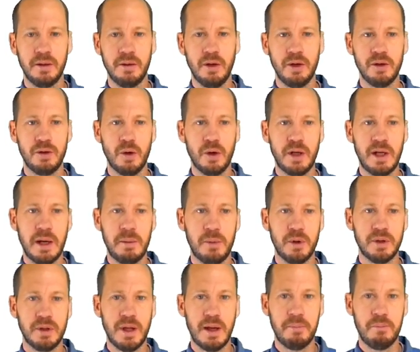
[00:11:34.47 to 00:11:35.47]
not talking
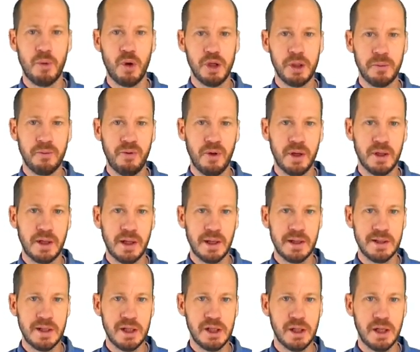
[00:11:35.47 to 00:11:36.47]
about the ammonium
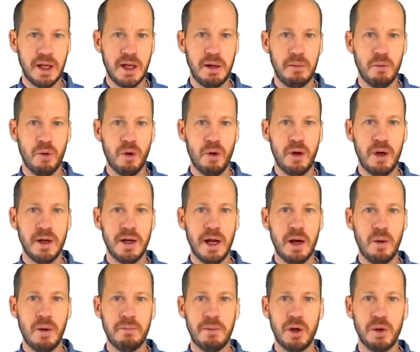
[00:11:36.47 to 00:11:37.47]
volatilization anymore,
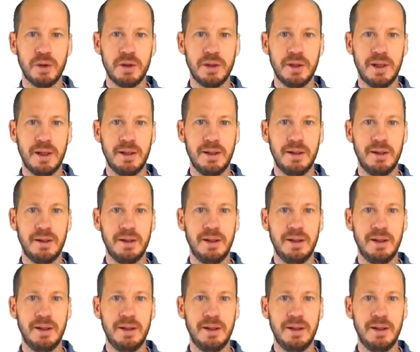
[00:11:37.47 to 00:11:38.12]
now about the